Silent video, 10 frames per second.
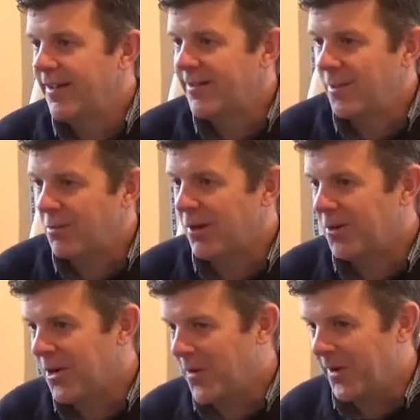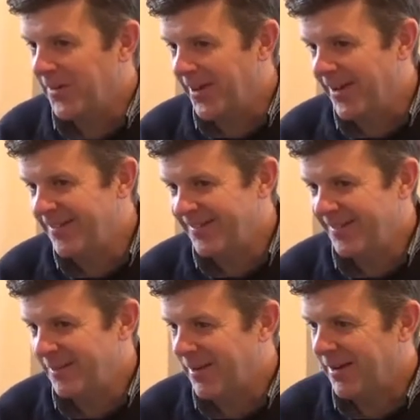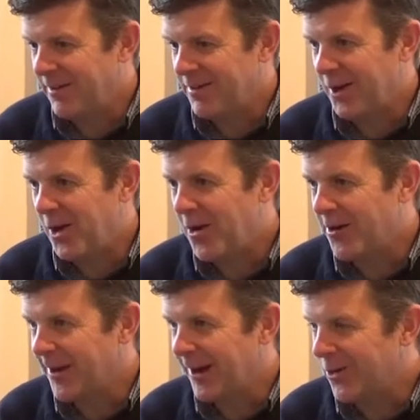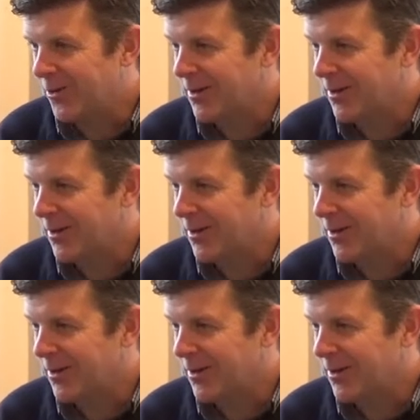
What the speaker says: So there's a lot going on there. It's a lot harder than it looks.